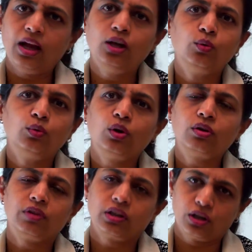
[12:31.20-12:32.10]
I do
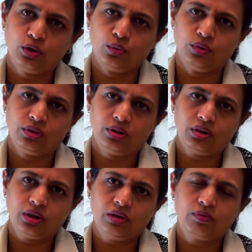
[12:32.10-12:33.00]
not work alone.
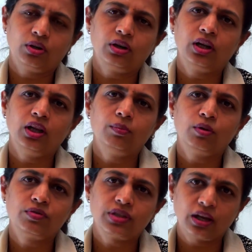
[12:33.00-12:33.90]
I've got a
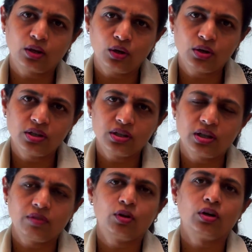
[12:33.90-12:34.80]
team of
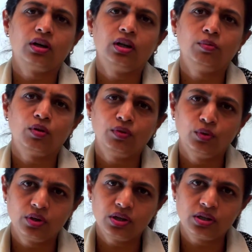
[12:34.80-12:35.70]
psychologists, I've got a team of
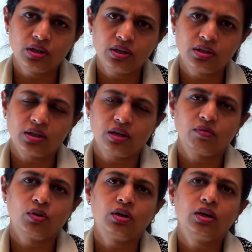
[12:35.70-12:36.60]
nutritionists,
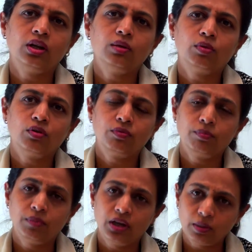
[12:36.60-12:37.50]
I've got a team
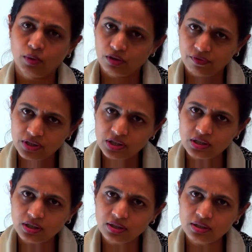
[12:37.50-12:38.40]
of metabolic
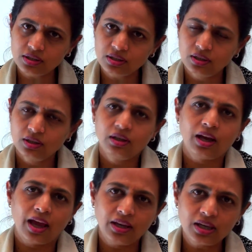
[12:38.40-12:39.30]
physicians,
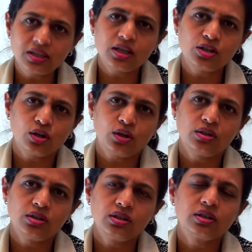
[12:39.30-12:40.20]

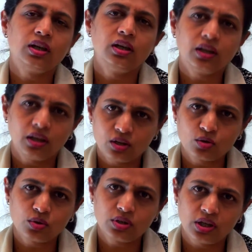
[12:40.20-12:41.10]
anesthesiologists, clinical
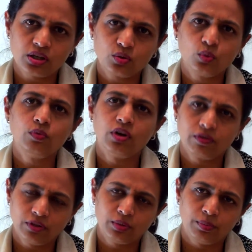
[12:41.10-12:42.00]
associates who
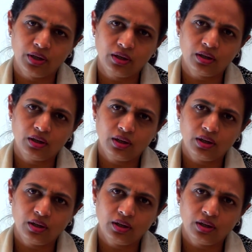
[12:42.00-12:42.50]
work with me.